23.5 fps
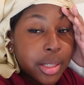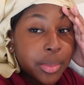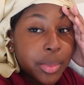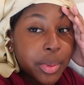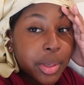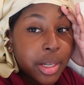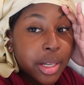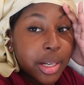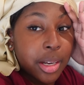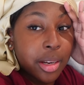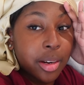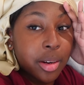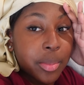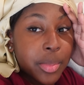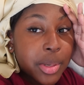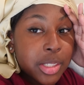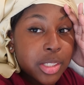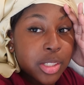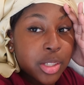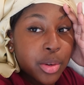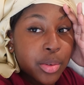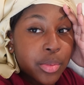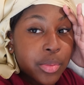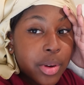I'm laying down on my
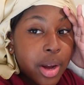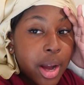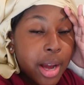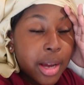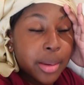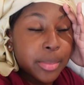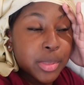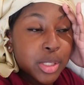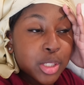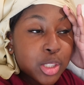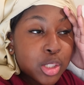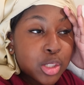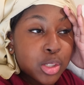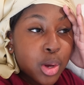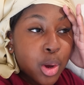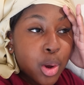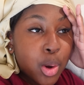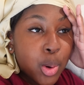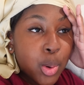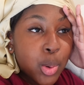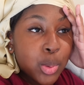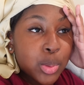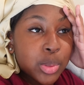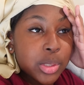sofa. I'm
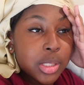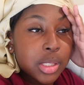so